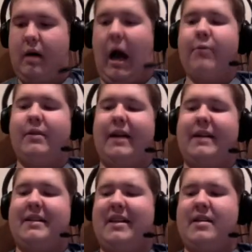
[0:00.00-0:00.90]
I would
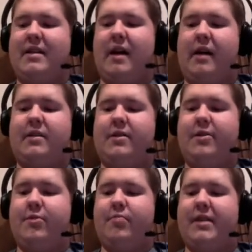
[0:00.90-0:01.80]
like to conduct
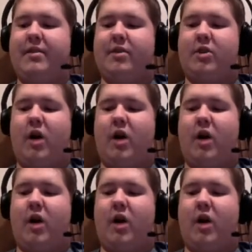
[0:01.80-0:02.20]
new research